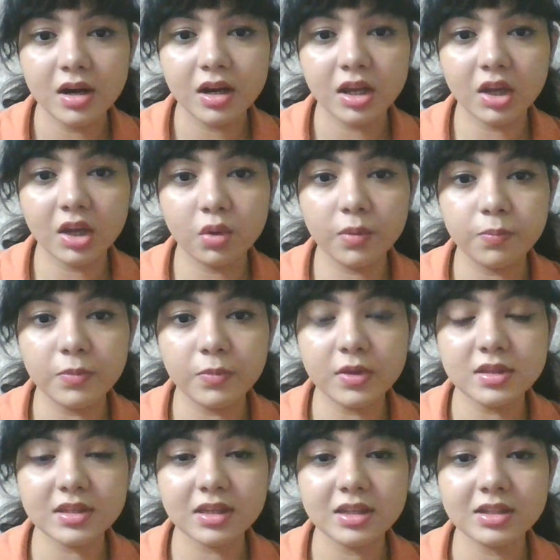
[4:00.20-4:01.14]

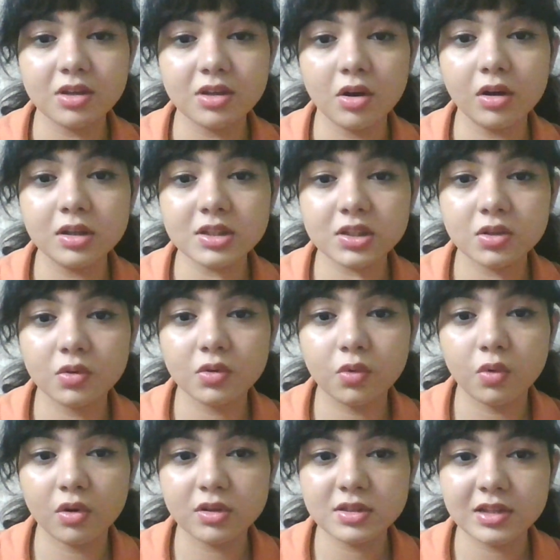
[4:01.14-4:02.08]
equipment is also
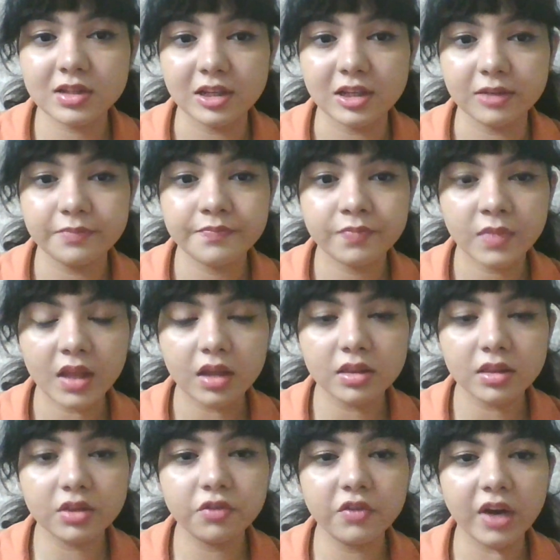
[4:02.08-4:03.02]
costly.
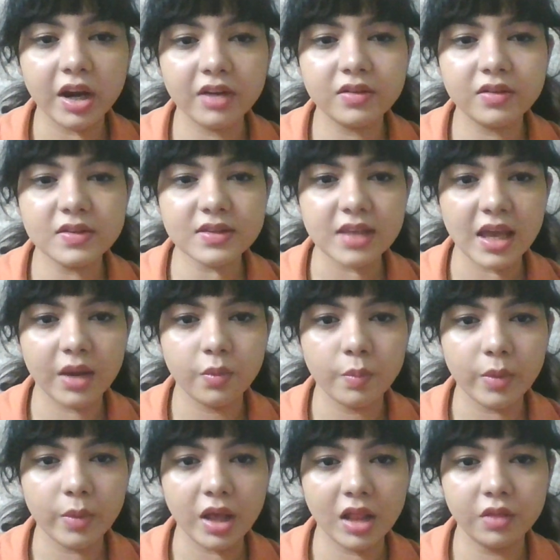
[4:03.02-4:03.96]
The virus
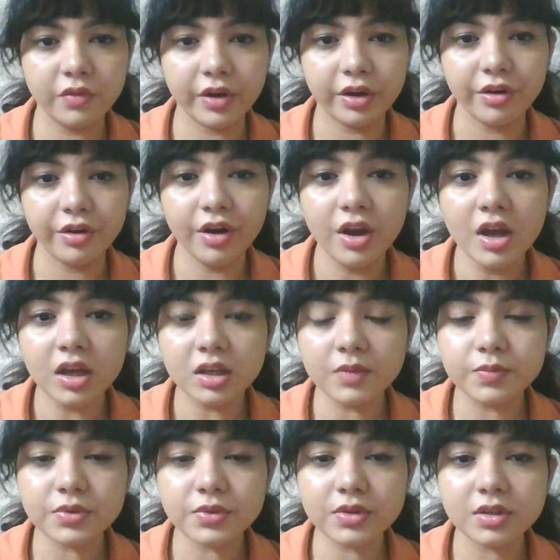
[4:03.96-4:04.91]
and malware.
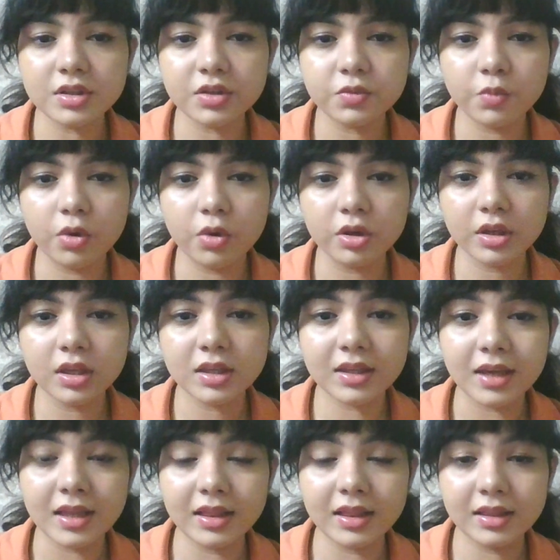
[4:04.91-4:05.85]
Computer networking
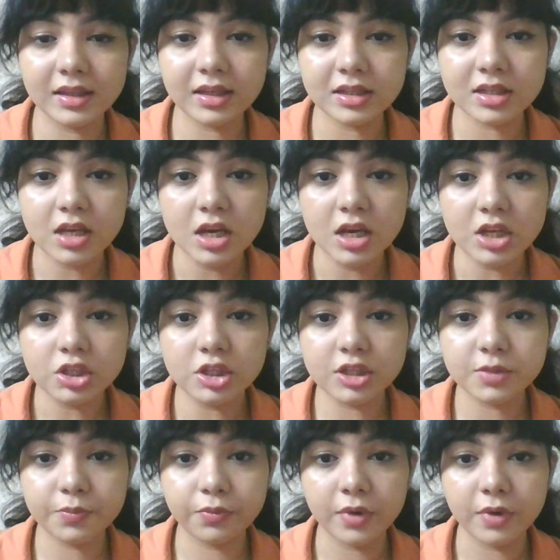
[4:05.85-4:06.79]
can lead to
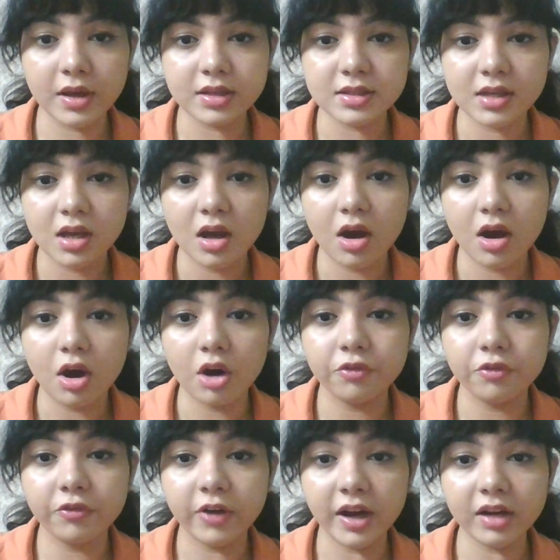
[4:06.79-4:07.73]
spread
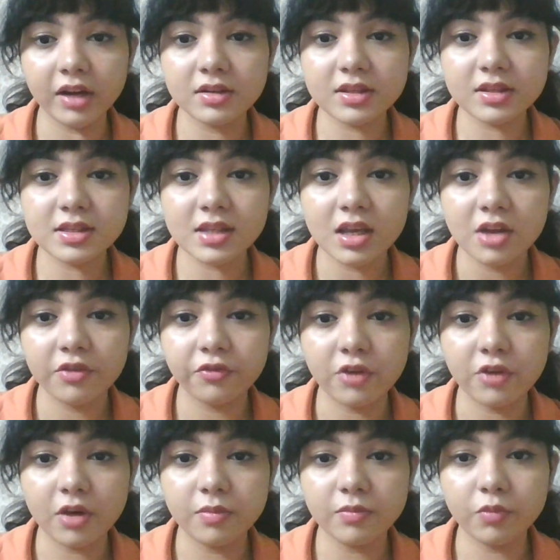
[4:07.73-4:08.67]
of virus
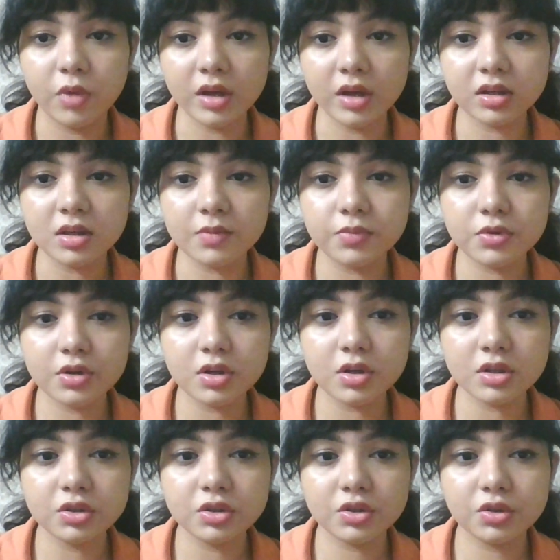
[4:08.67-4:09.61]
from one
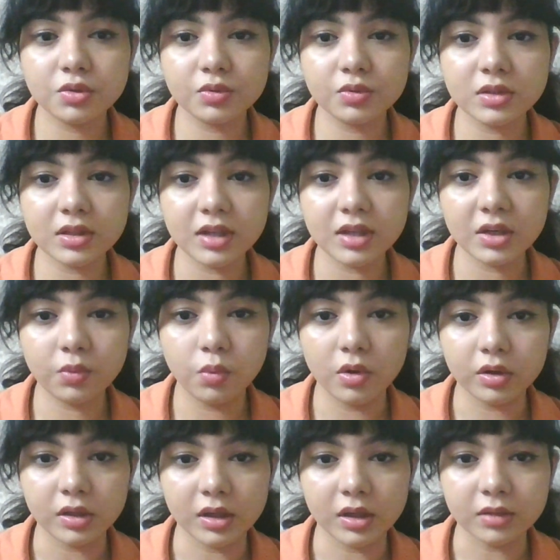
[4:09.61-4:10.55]
computer through the
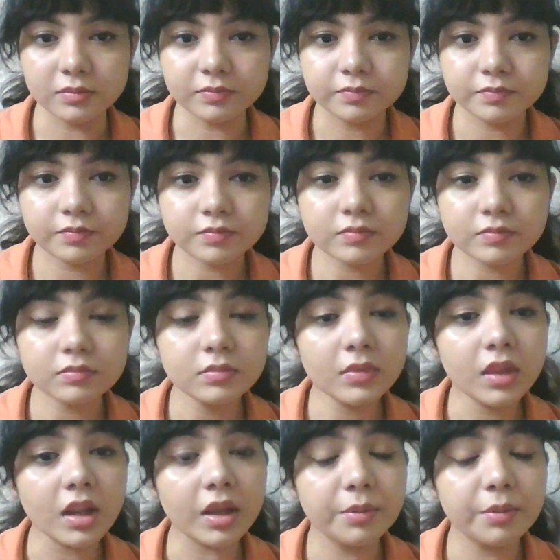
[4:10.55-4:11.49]
networking.
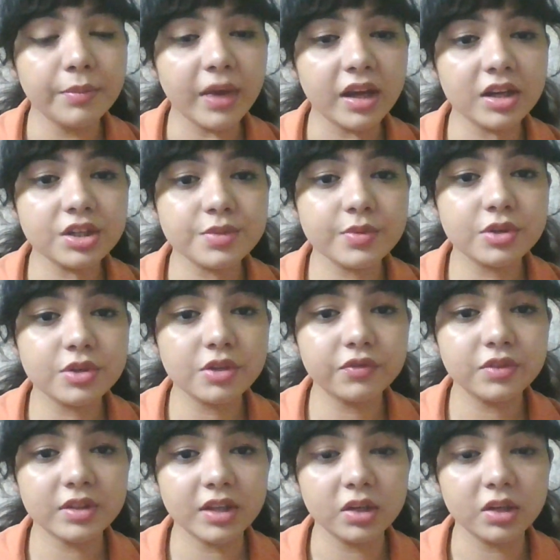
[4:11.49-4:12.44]
Management of the